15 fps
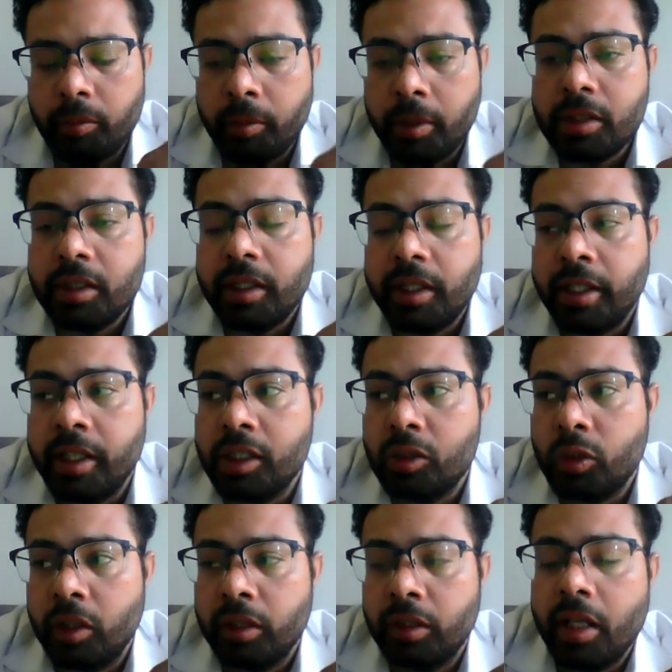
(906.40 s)
means it is
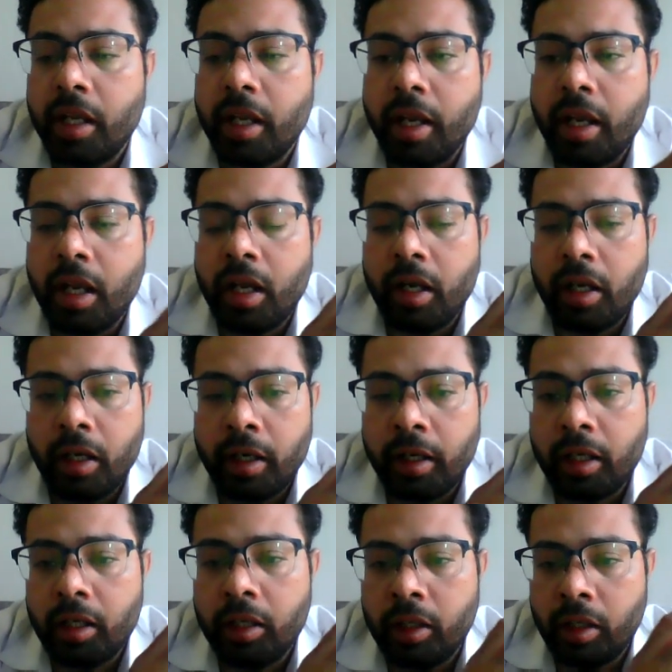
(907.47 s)
showing the uh,
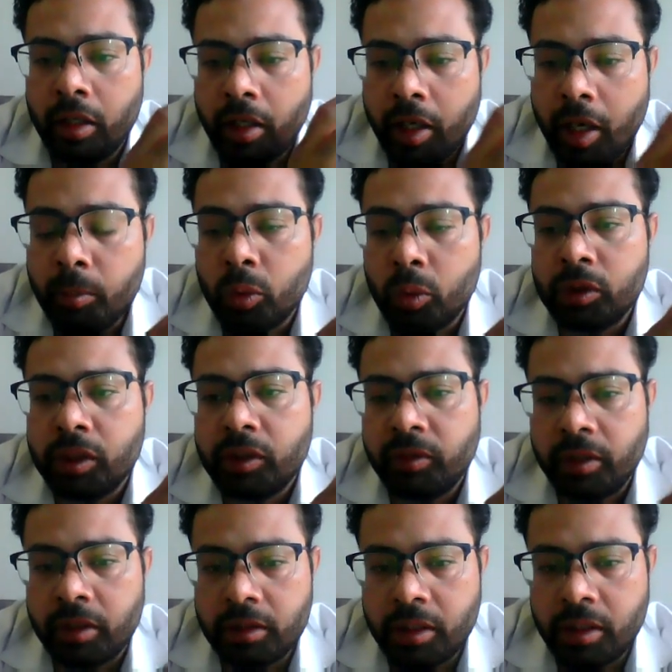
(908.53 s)
opposite
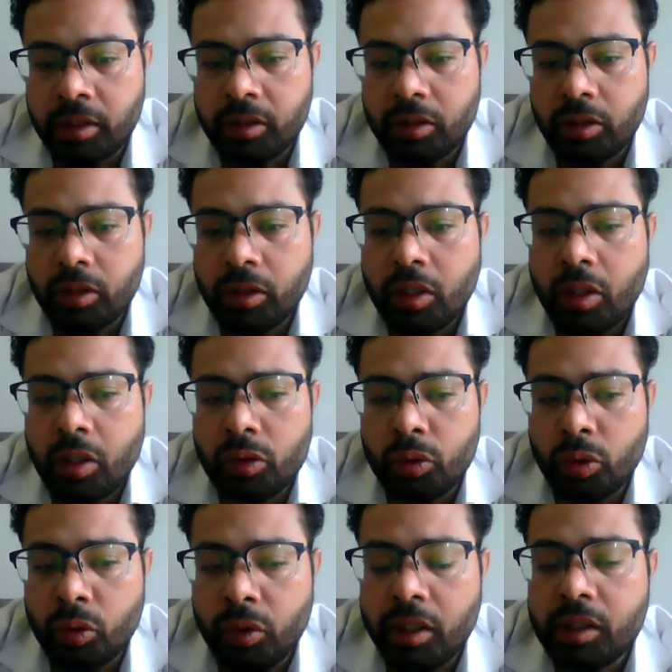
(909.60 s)
functions.
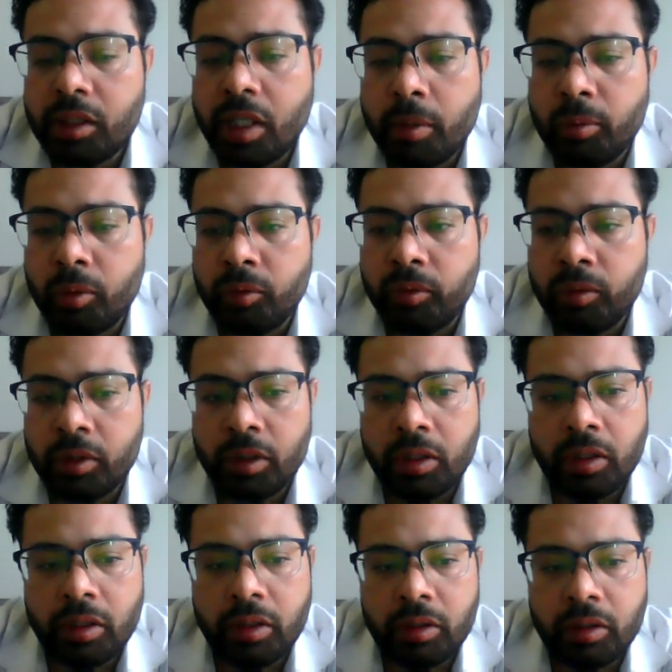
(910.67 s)
So this type of
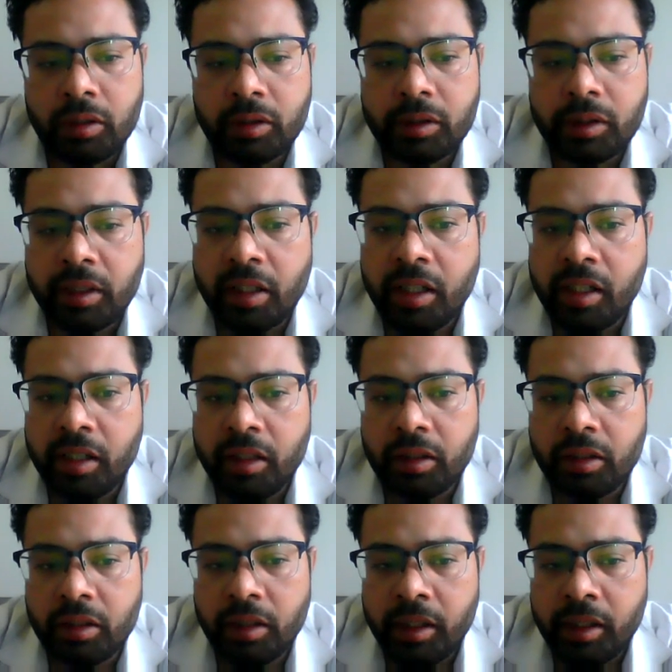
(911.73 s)
signaling
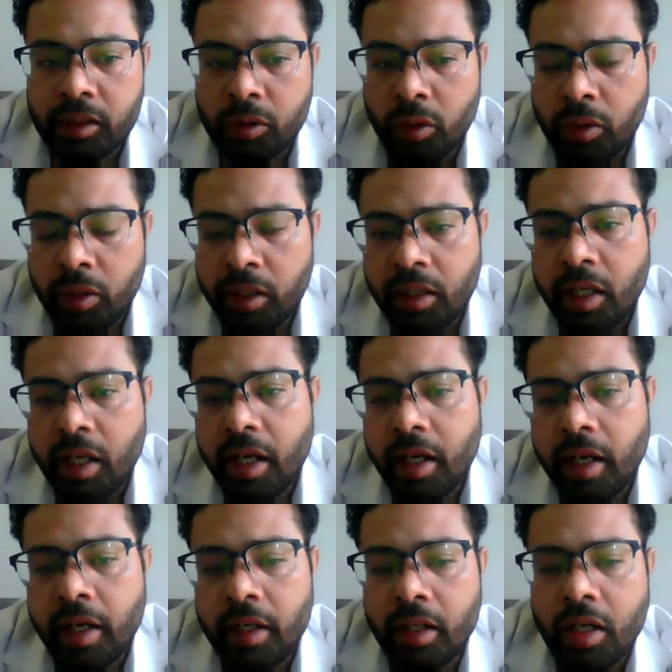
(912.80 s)
is known as the
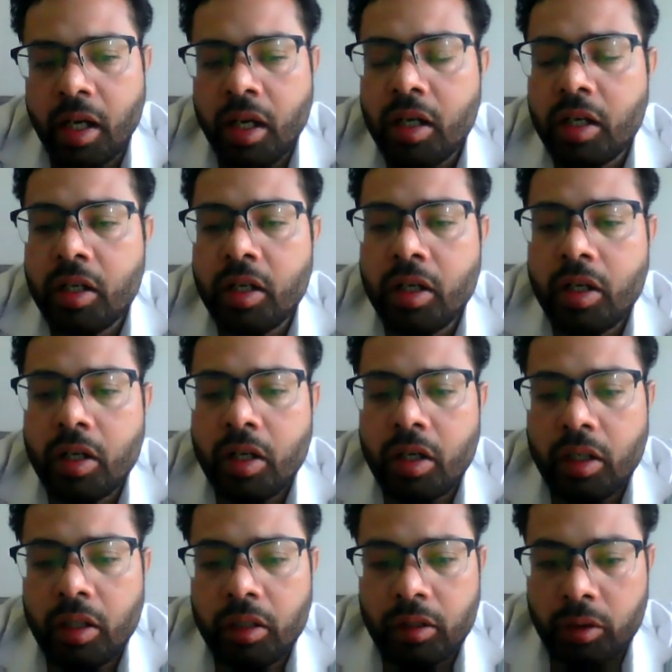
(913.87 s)

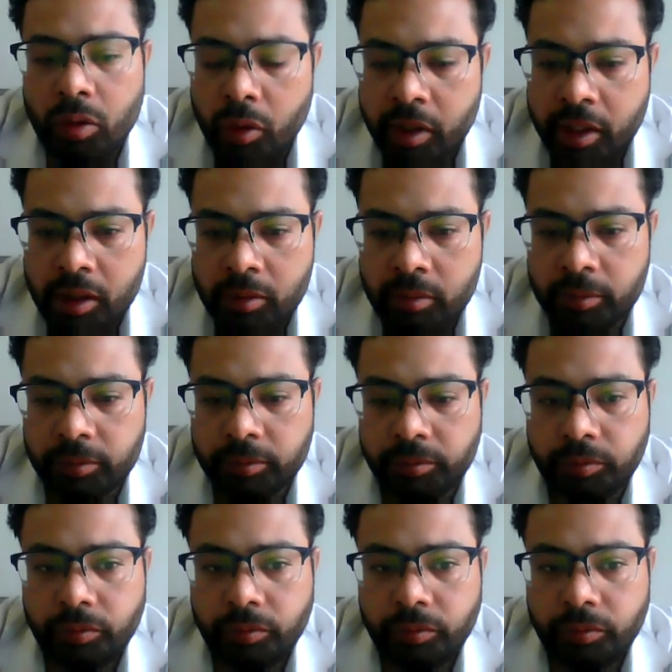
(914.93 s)
antagonism.